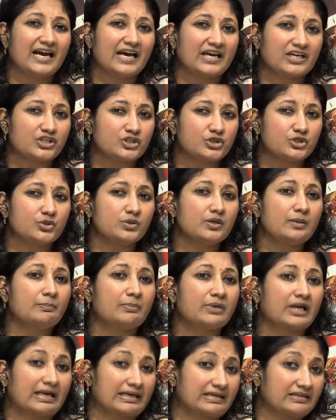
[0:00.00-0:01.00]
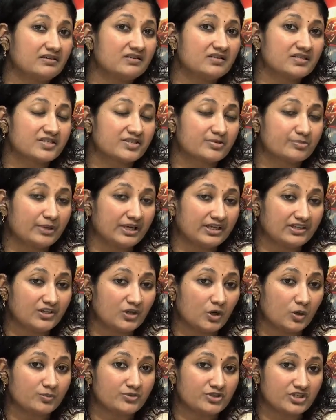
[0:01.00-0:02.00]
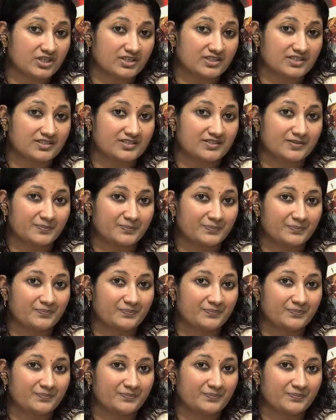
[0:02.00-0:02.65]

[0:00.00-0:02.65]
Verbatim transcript: actual brightness by the object.